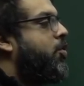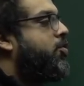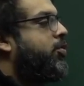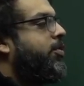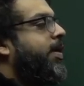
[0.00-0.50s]

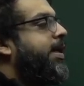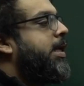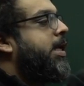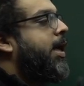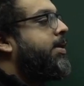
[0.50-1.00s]
to the very
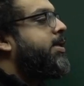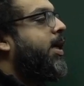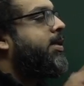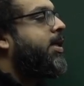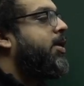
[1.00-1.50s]
last
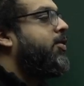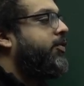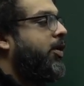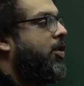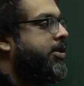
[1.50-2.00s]
article of
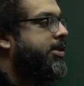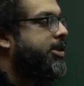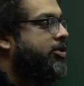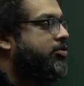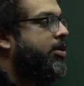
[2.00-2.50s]
the
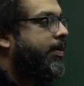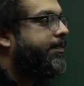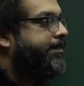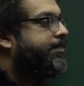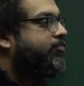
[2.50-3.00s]
Constitution.
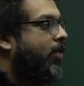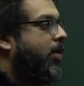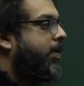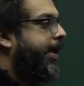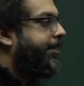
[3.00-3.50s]

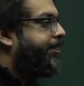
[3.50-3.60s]
Okay.